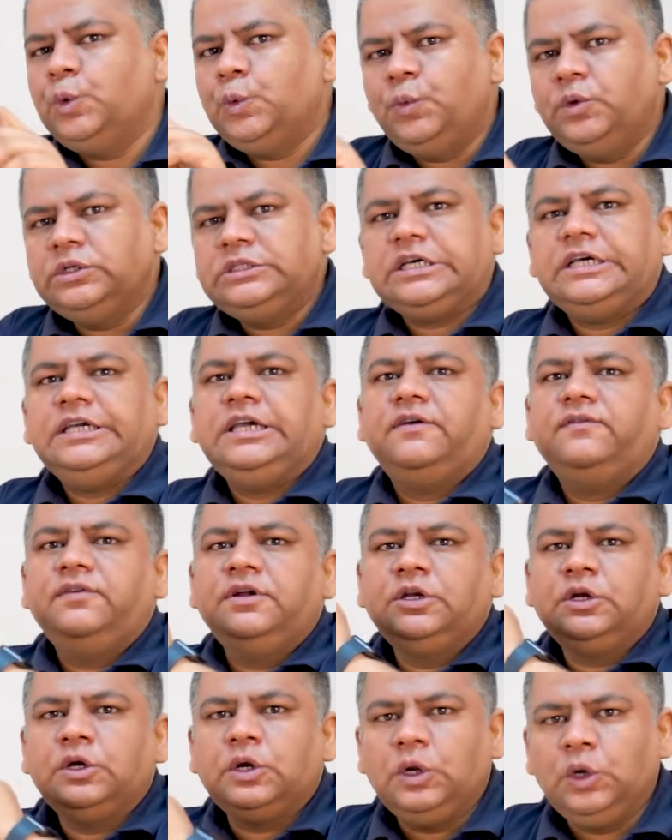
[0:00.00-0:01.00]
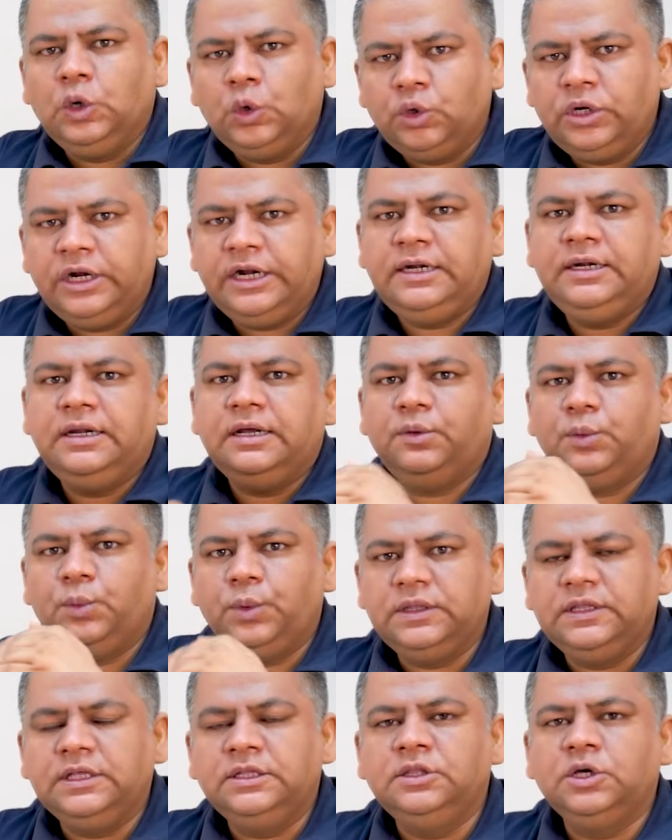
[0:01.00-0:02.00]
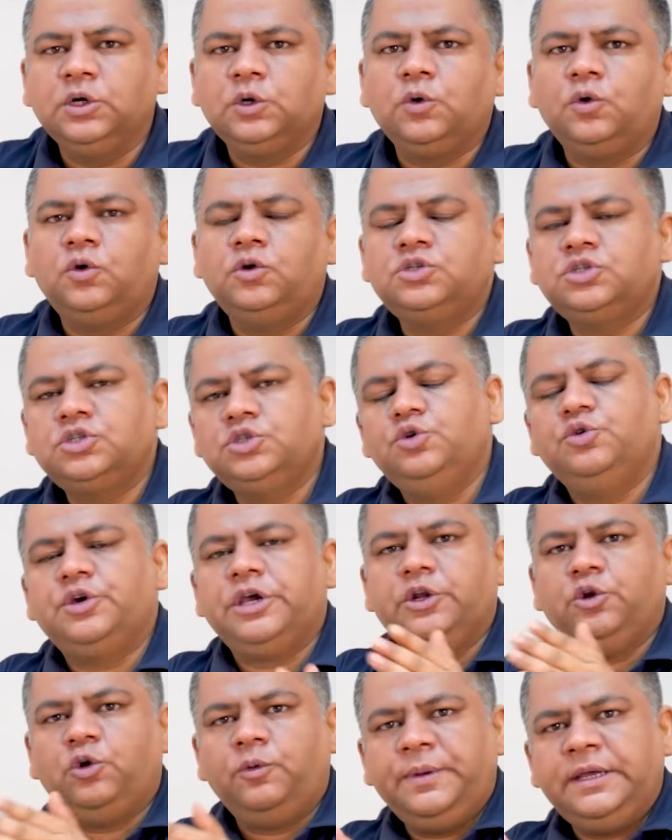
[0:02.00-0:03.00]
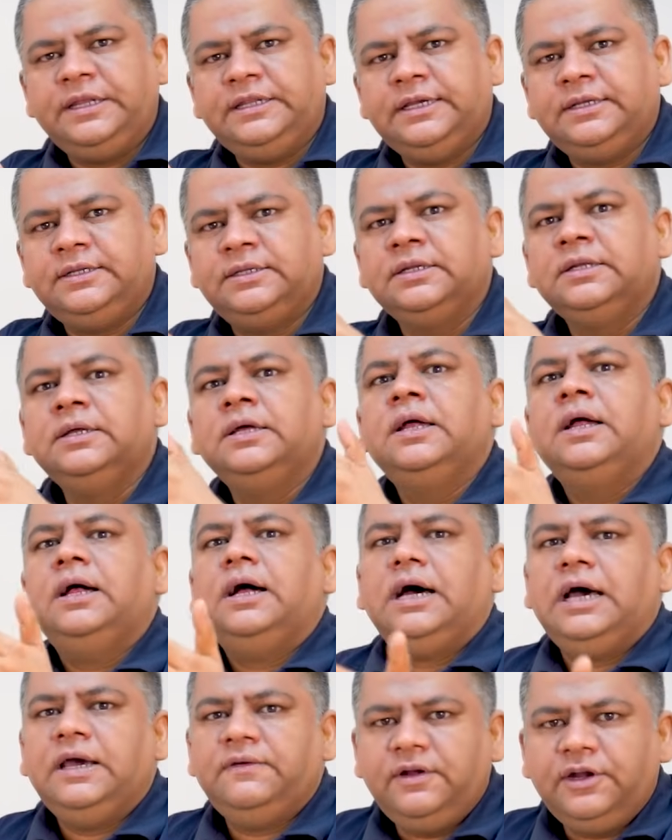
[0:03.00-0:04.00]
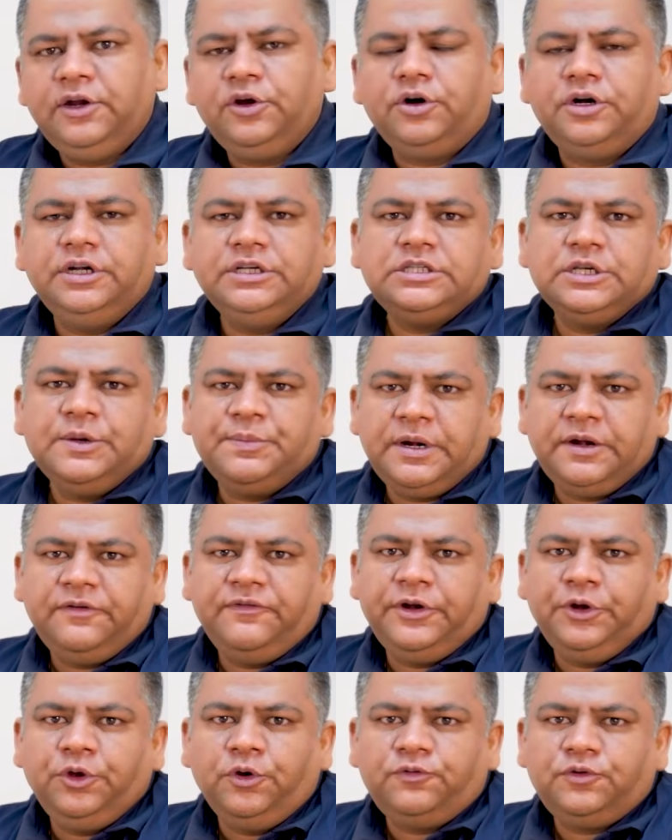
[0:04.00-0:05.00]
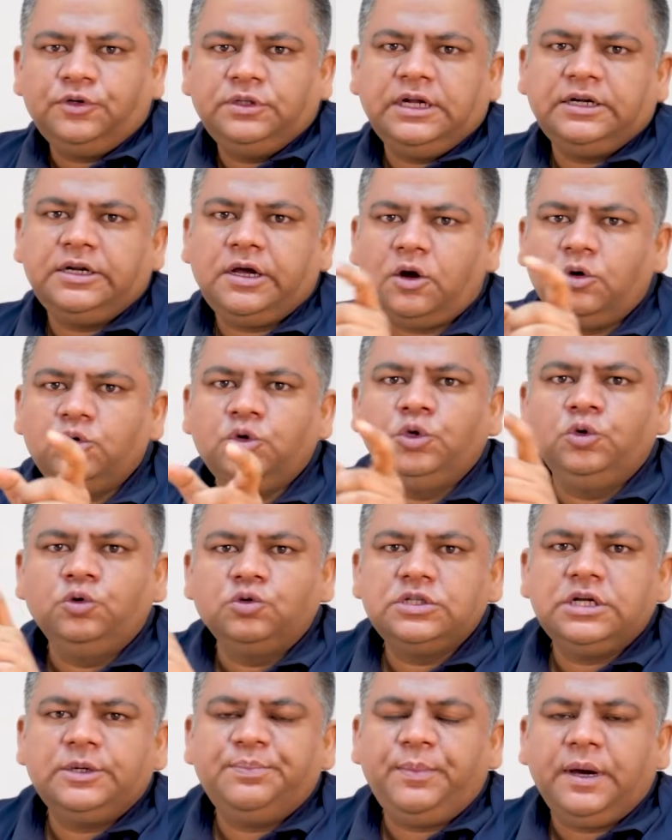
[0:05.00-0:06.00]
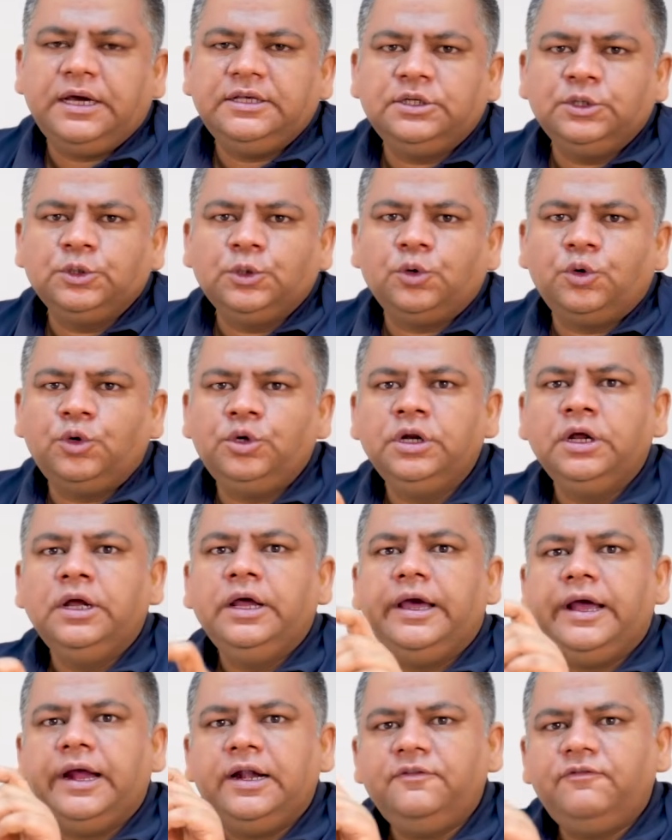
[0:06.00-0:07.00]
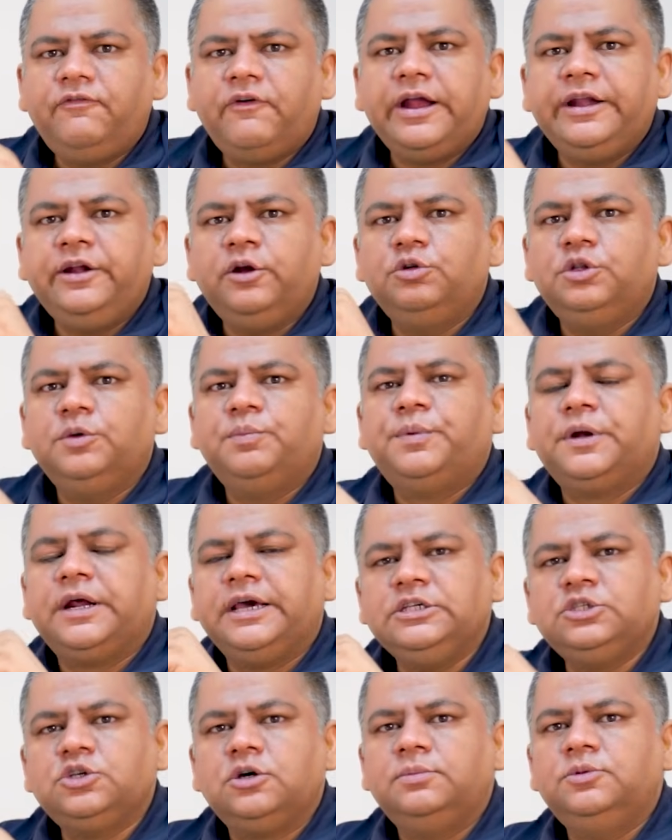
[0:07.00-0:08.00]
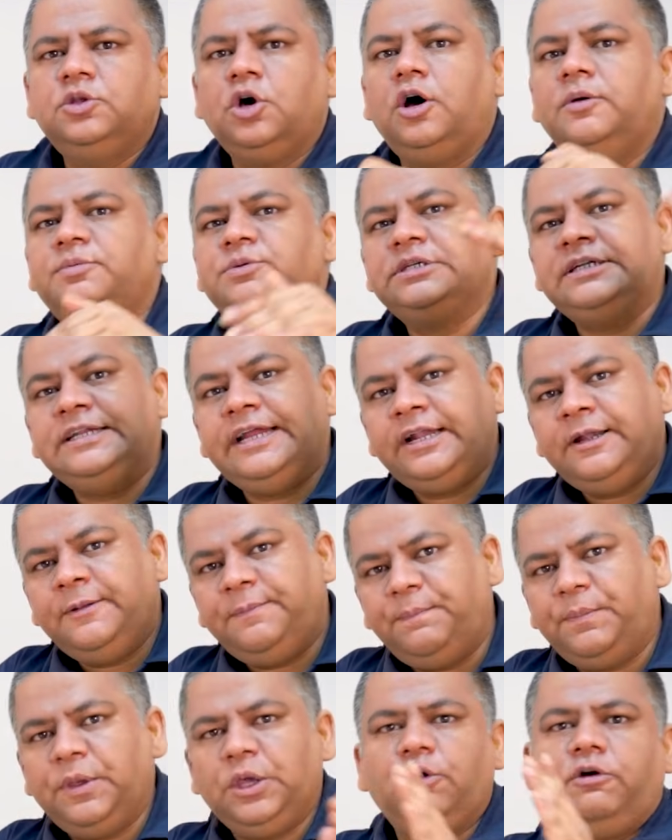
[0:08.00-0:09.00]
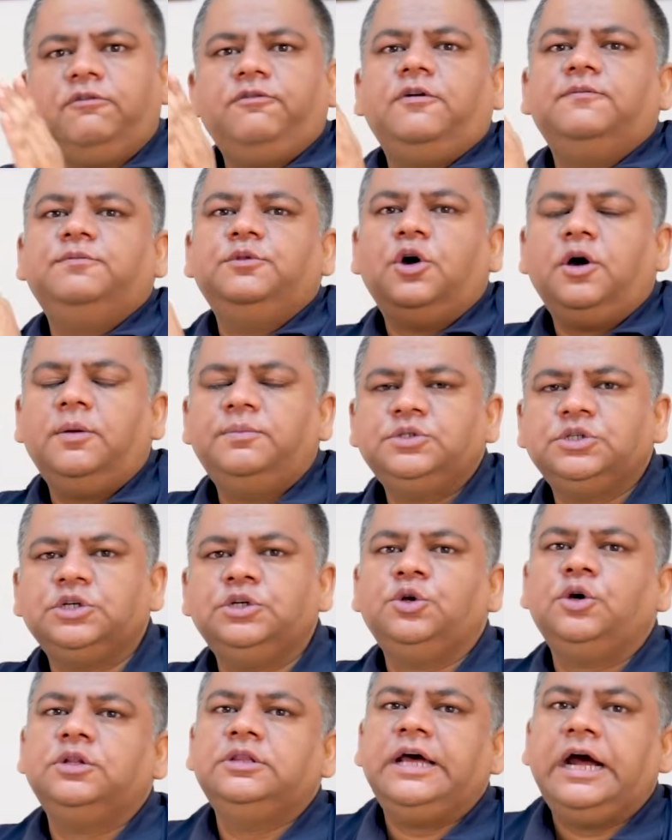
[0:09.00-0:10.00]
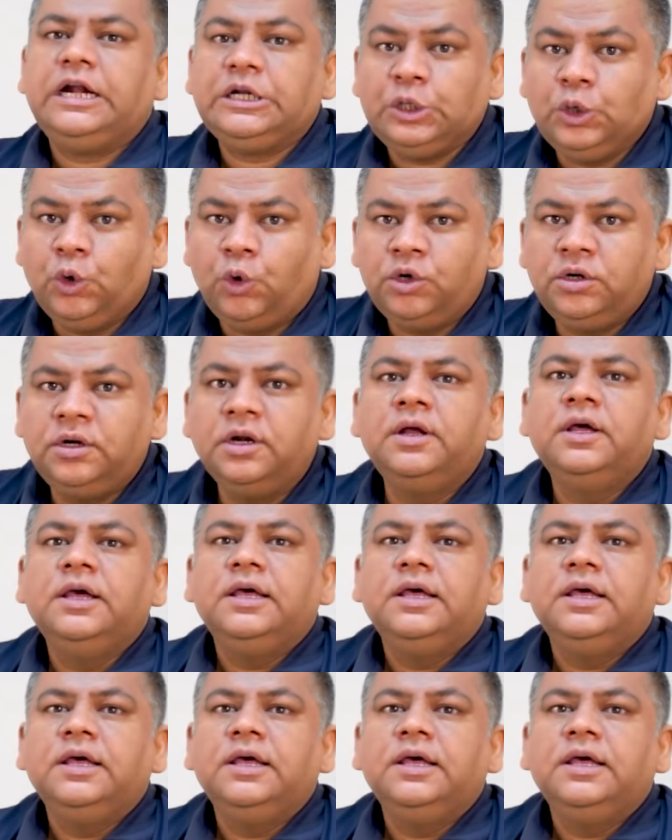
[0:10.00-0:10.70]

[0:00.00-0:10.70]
which I have included within the course. You can open it. I will record a separate video for that, how to use that Python code and find out the price of the option and payoff of the option. On that note,